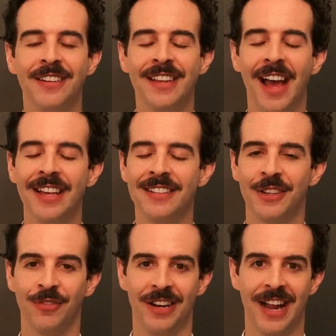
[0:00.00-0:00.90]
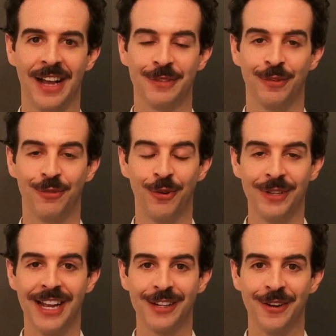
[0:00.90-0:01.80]
nice and relaxed before we
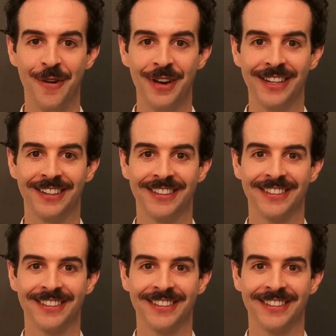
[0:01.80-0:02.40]
get going.